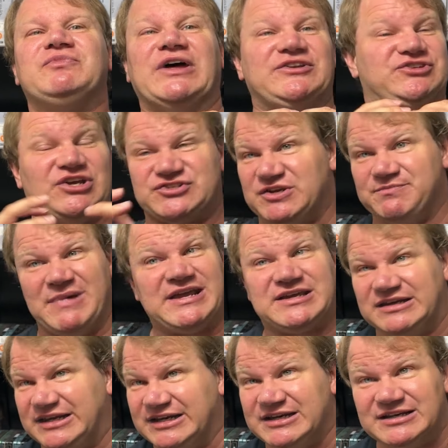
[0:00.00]
That doesn't
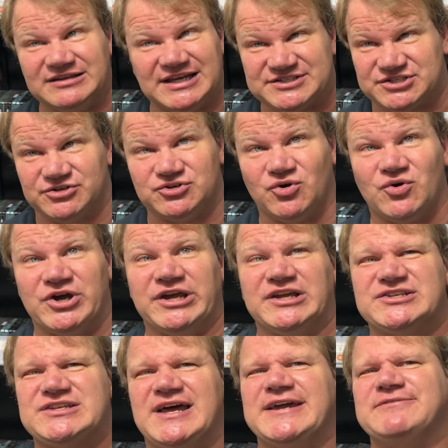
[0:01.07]
make it any less
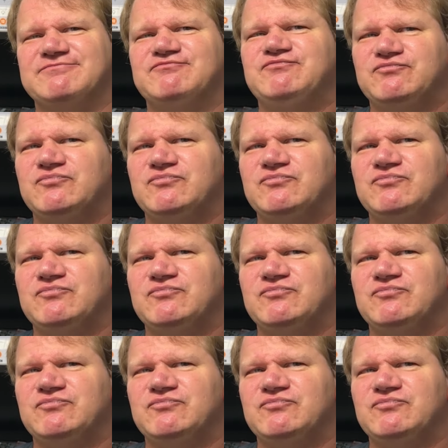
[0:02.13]
annoying. It's like